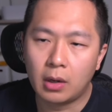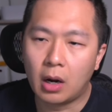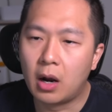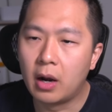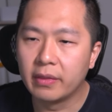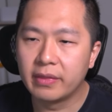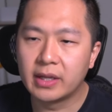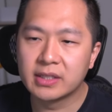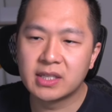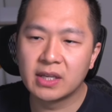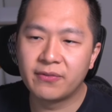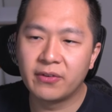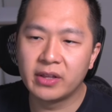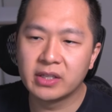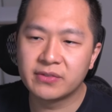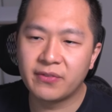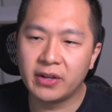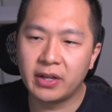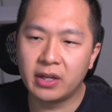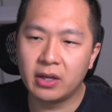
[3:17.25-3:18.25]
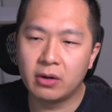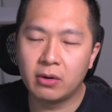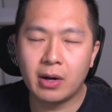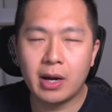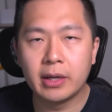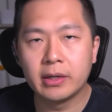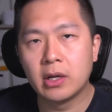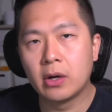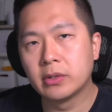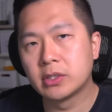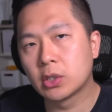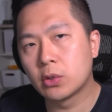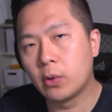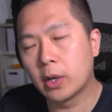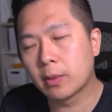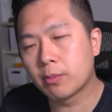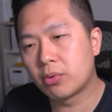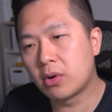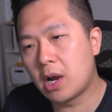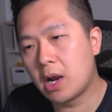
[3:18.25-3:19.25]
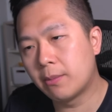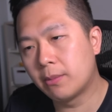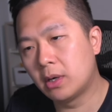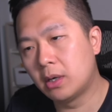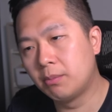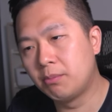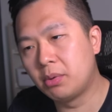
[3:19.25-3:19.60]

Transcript: All right, that's it for this video. I know it's a quick primer,